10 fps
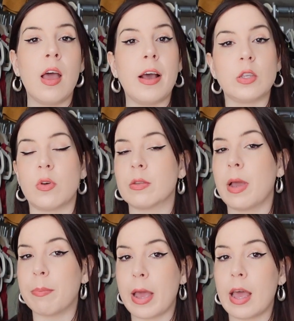as well as
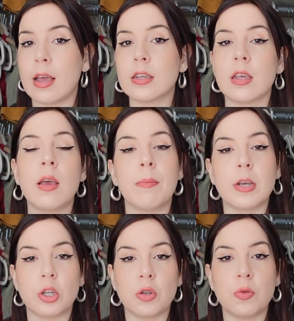my bags, my
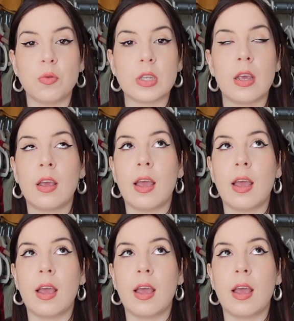shoes,